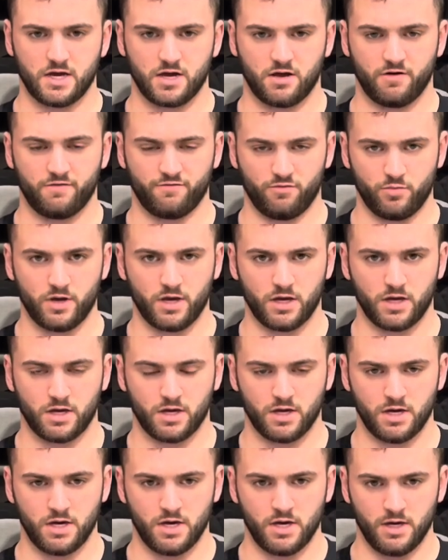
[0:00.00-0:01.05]
for me
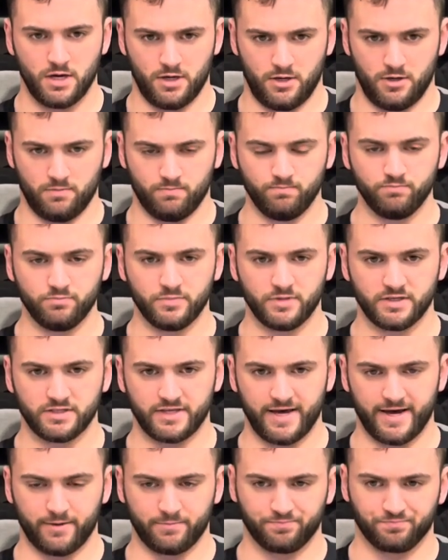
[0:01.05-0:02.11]
is
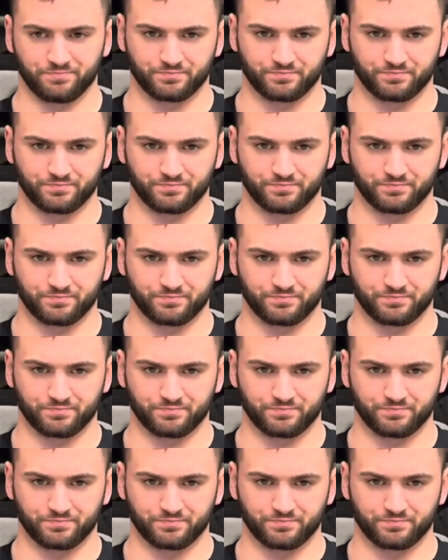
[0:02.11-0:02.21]
that